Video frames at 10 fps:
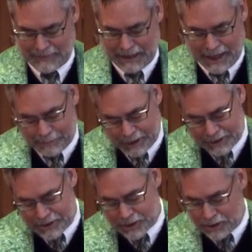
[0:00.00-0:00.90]
I bring the
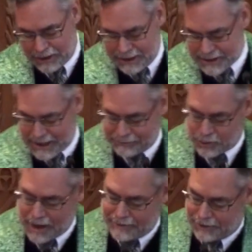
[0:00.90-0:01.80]
journeys I have
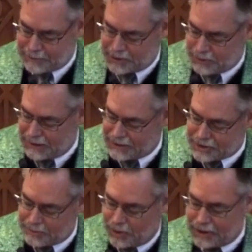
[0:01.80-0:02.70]
traveled between
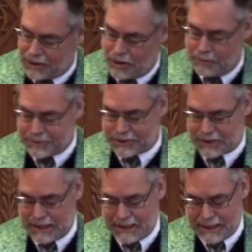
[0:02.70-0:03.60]
disappointed hopes
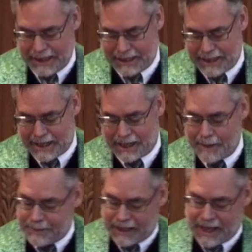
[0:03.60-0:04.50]
and getting
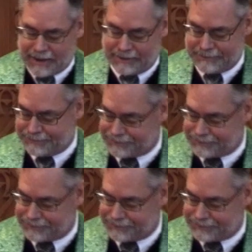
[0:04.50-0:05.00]
up again.